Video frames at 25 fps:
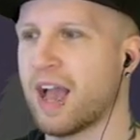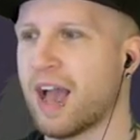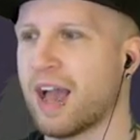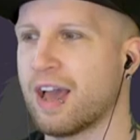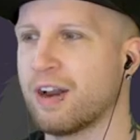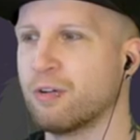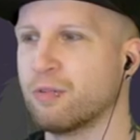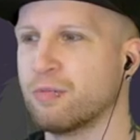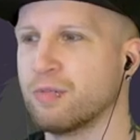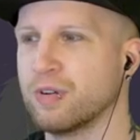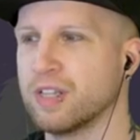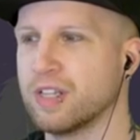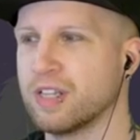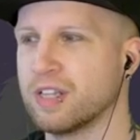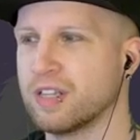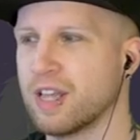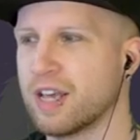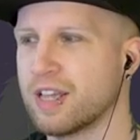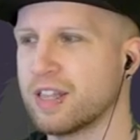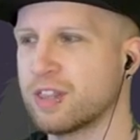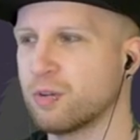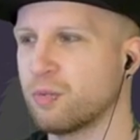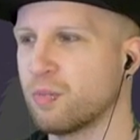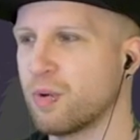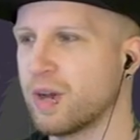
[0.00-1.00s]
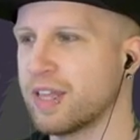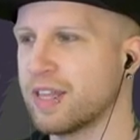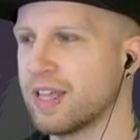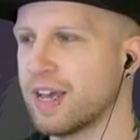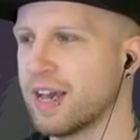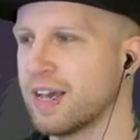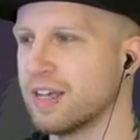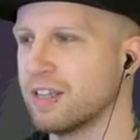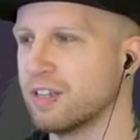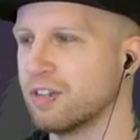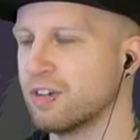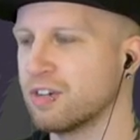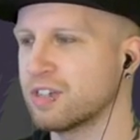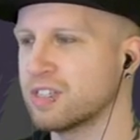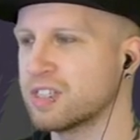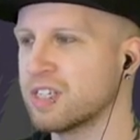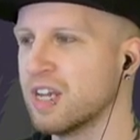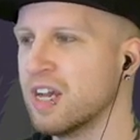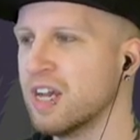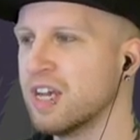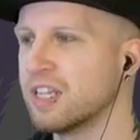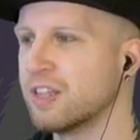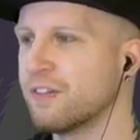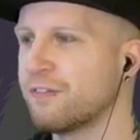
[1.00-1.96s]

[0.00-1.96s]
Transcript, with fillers: I don't really like the way that it looks.